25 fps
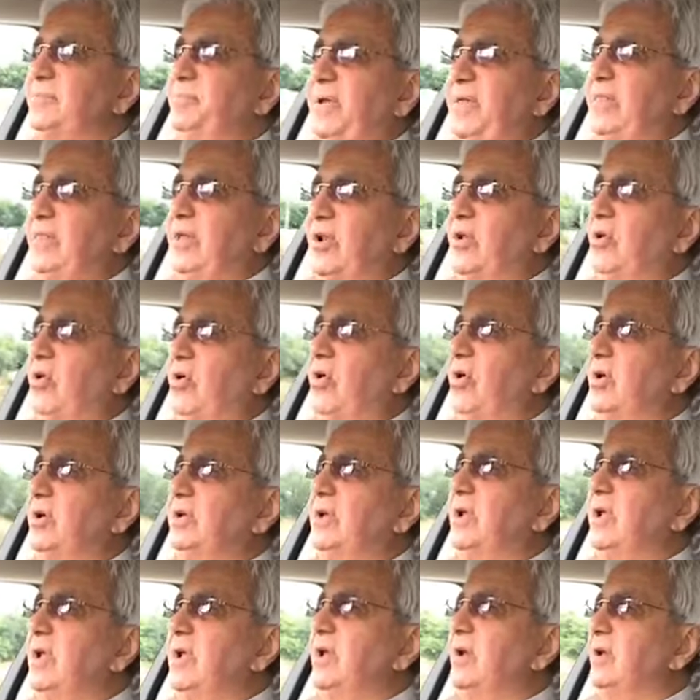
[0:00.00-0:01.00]
be the Lord
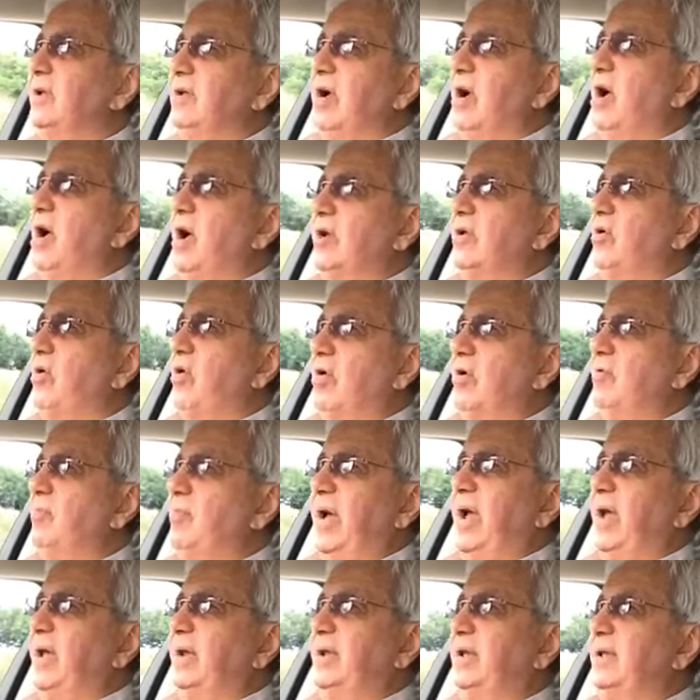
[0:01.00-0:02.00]
God
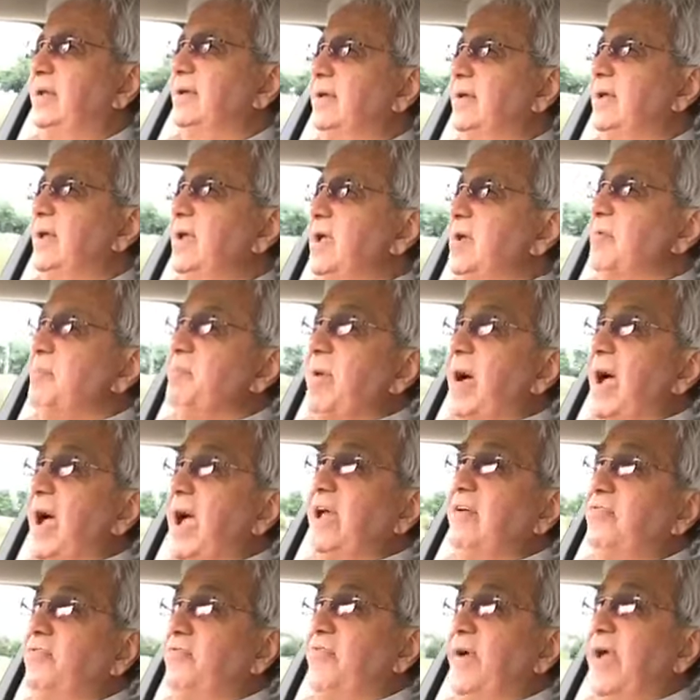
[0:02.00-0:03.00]
Almighty.
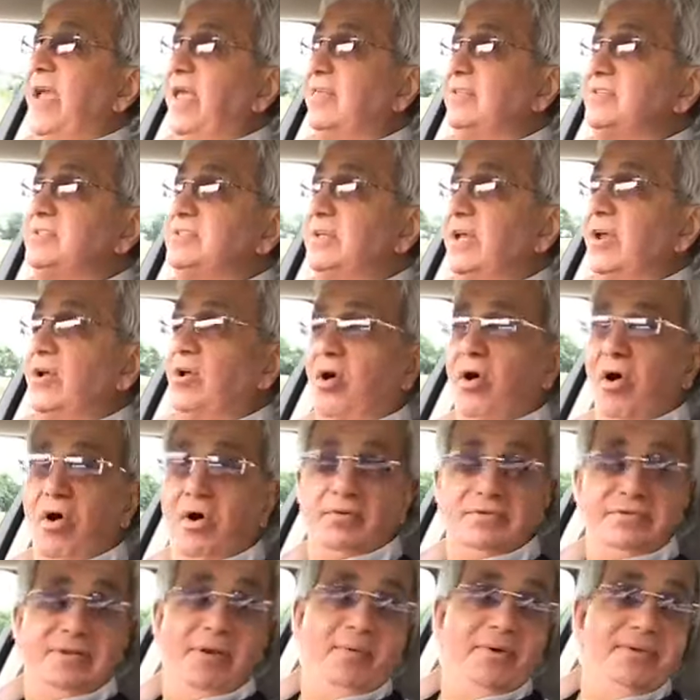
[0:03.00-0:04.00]
My faith still
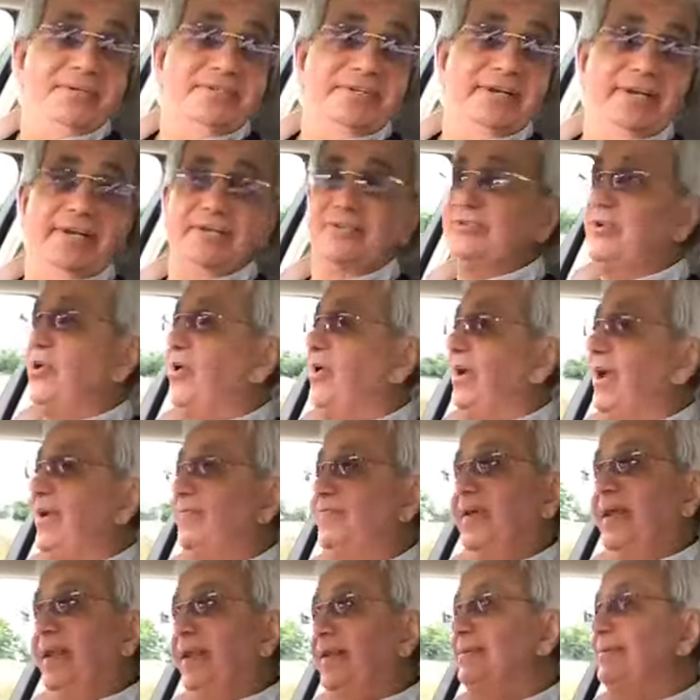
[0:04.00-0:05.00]
holds. I want to sing a song. I
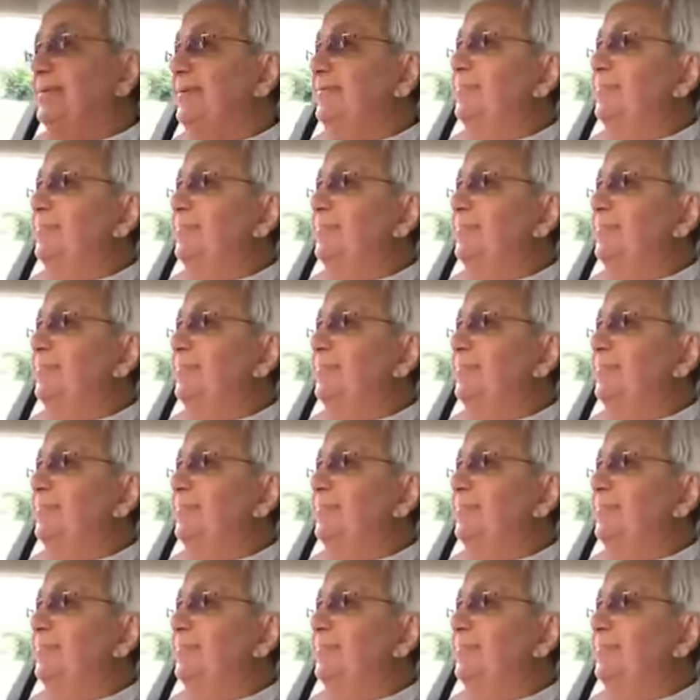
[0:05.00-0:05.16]
feel it.